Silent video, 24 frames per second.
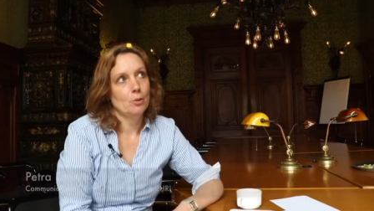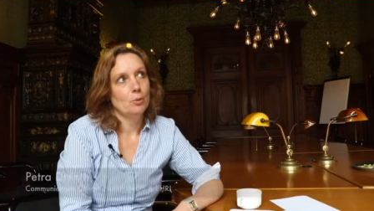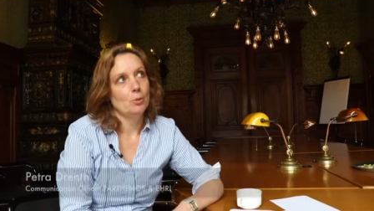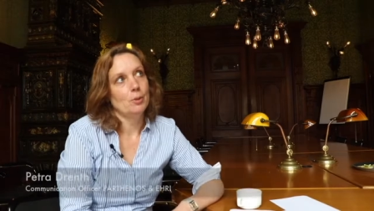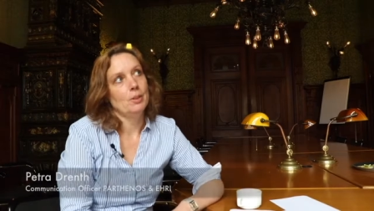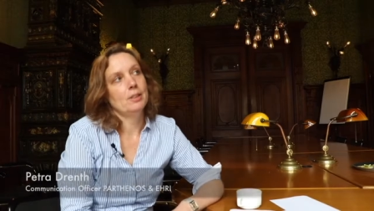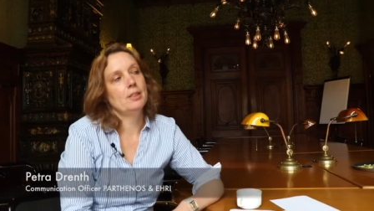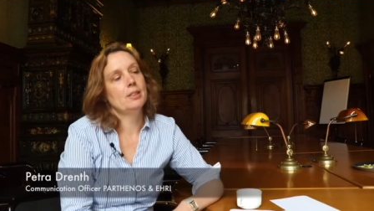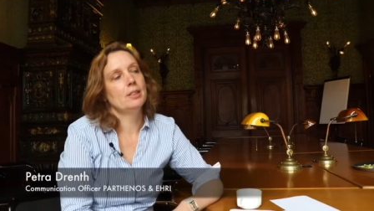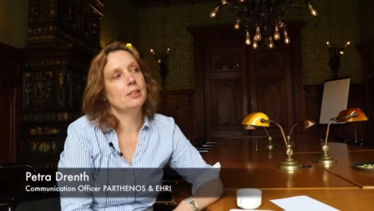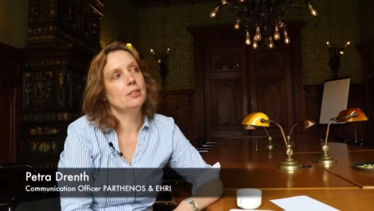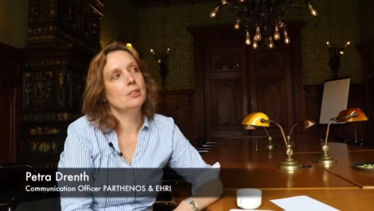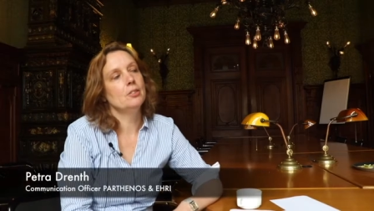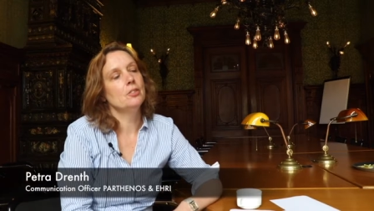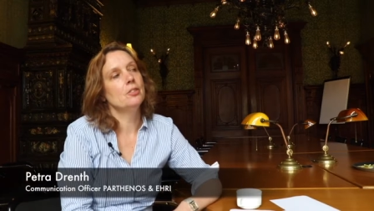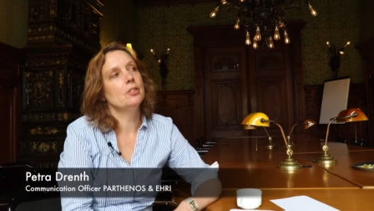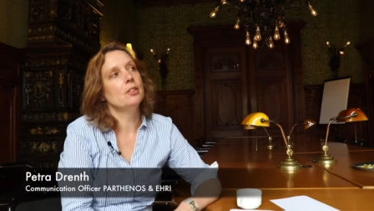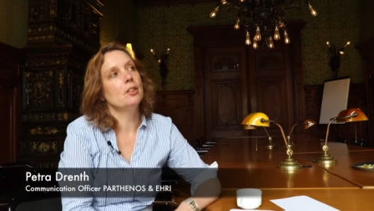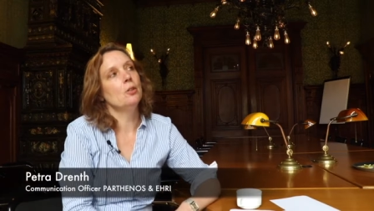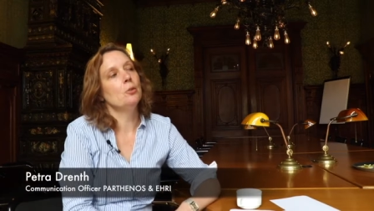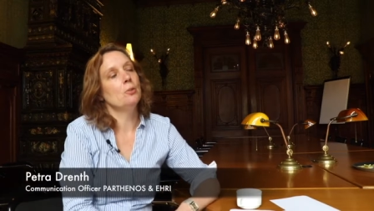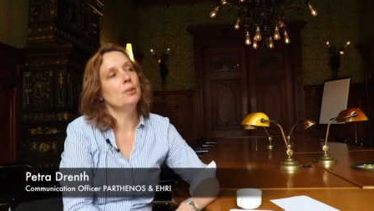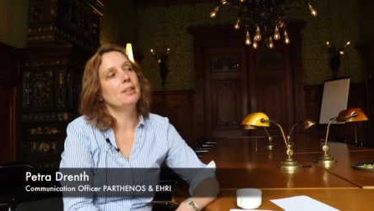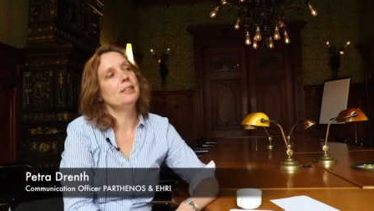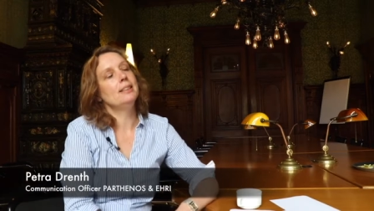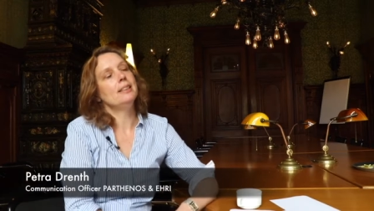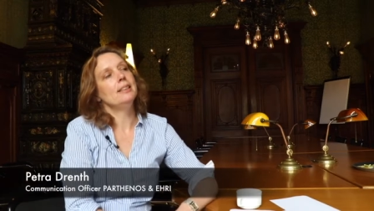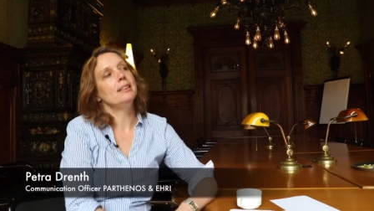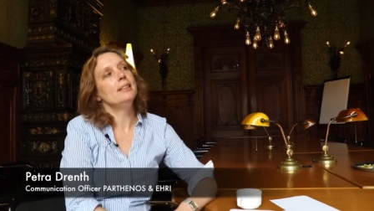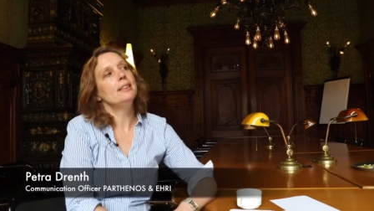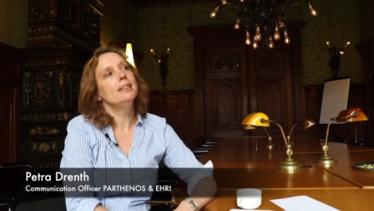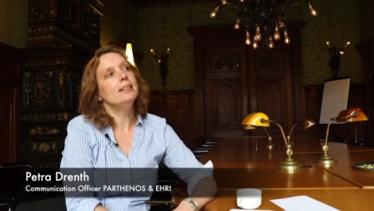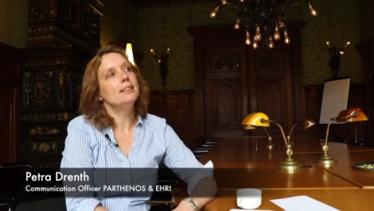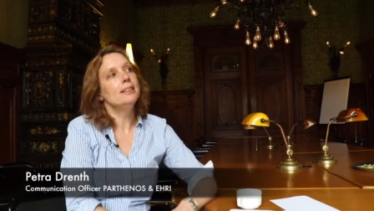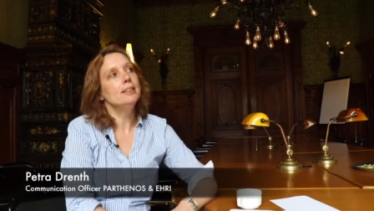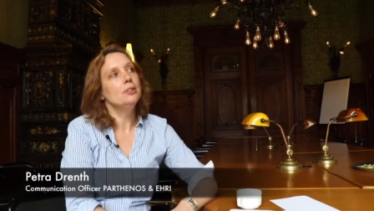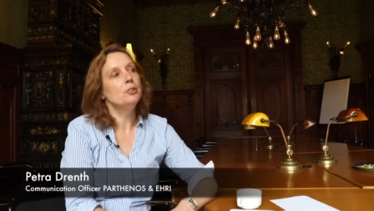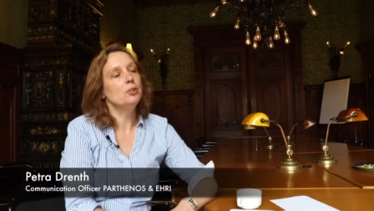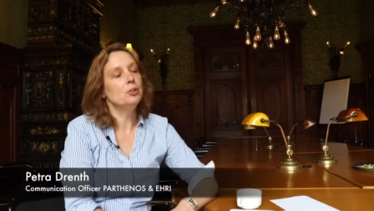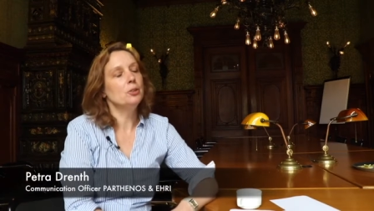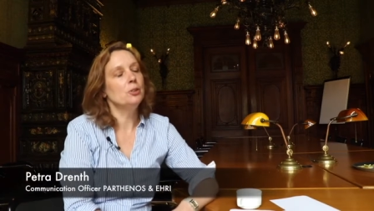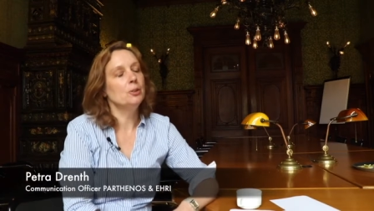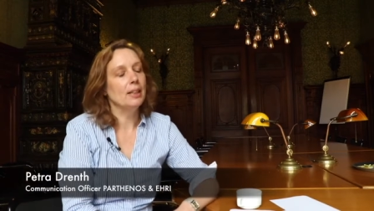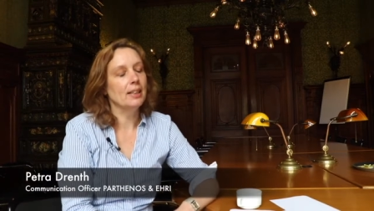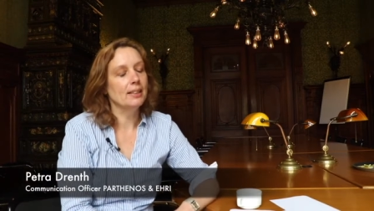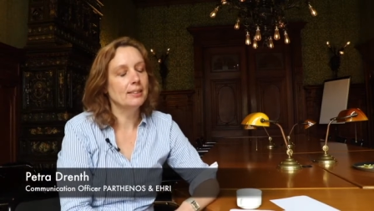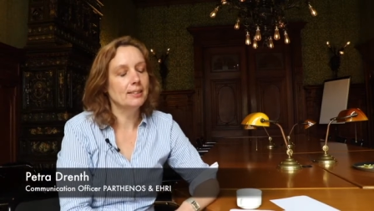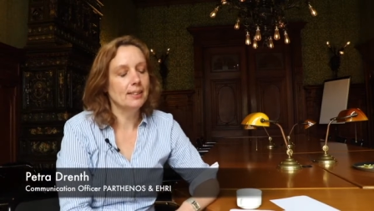Well, it's not always easy
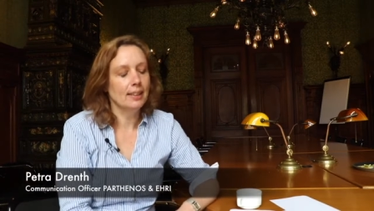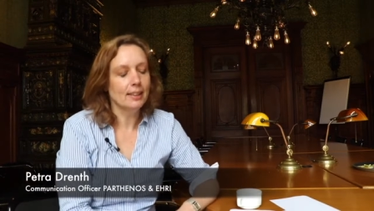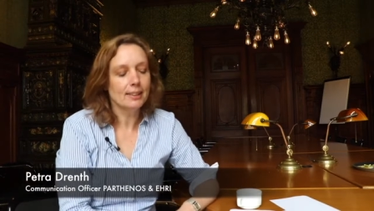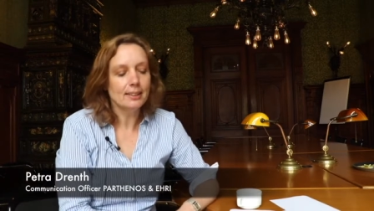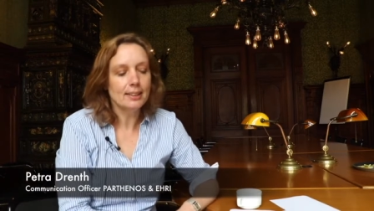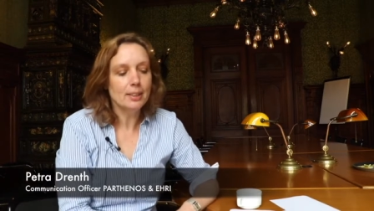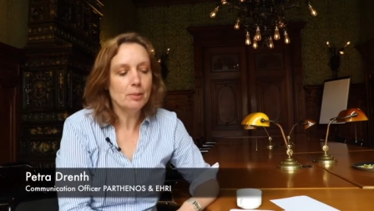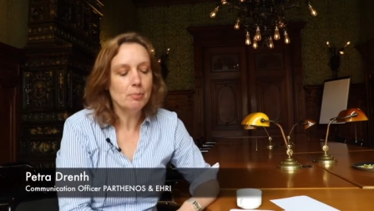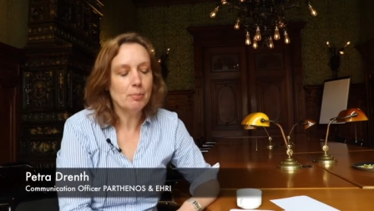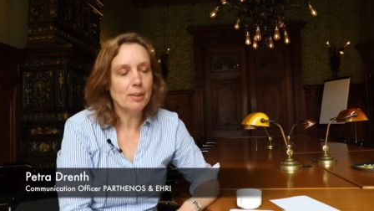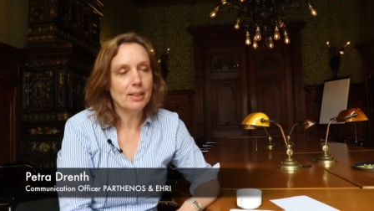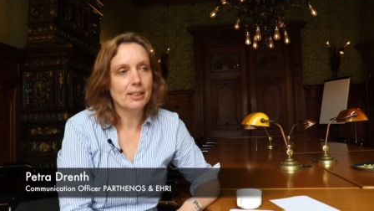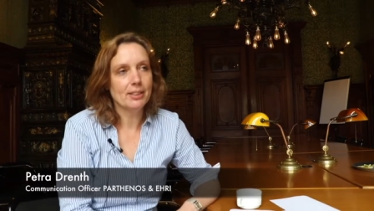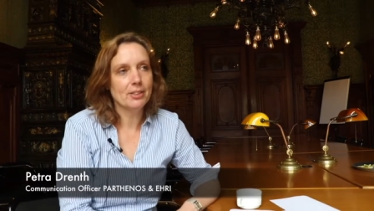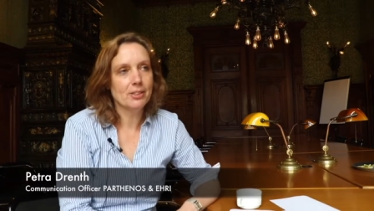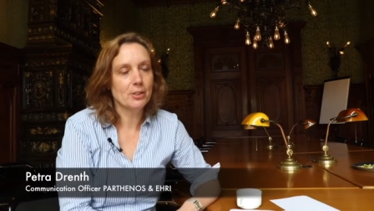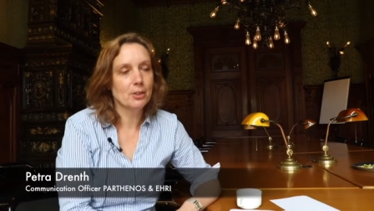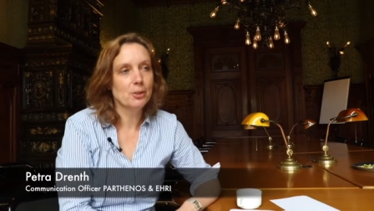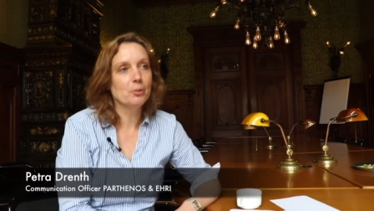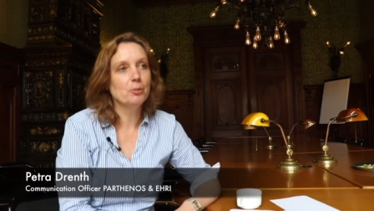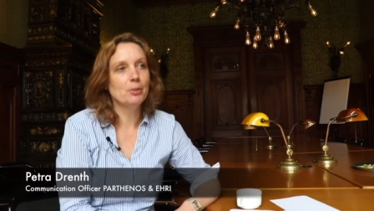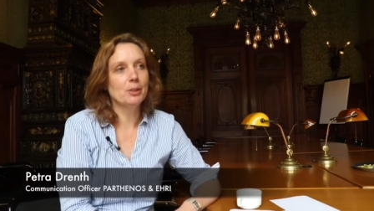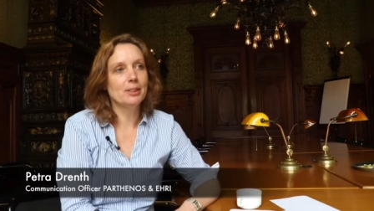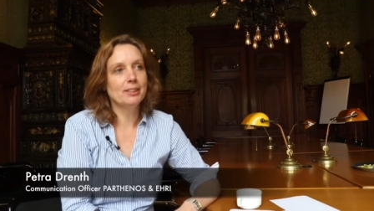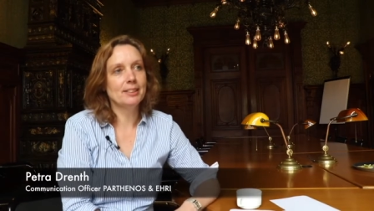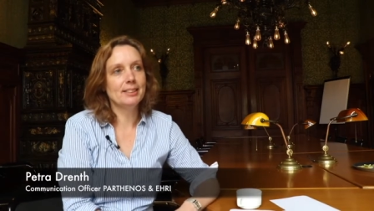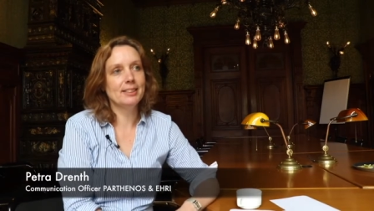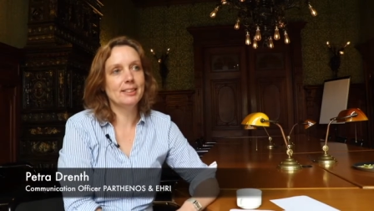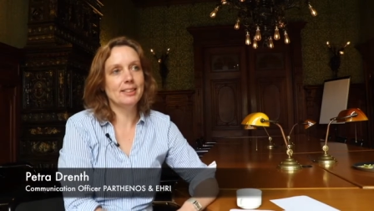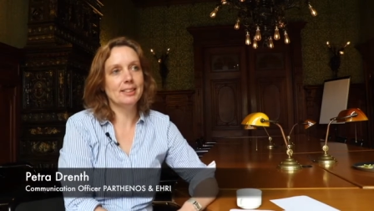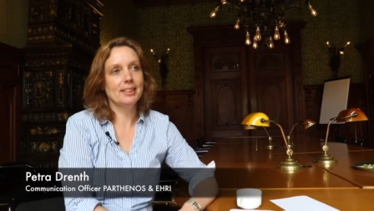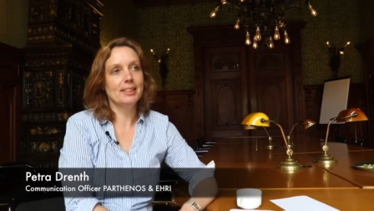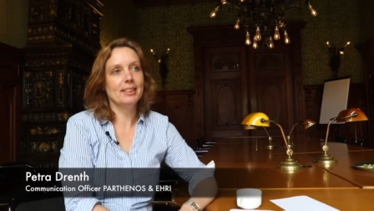to exactly measure what,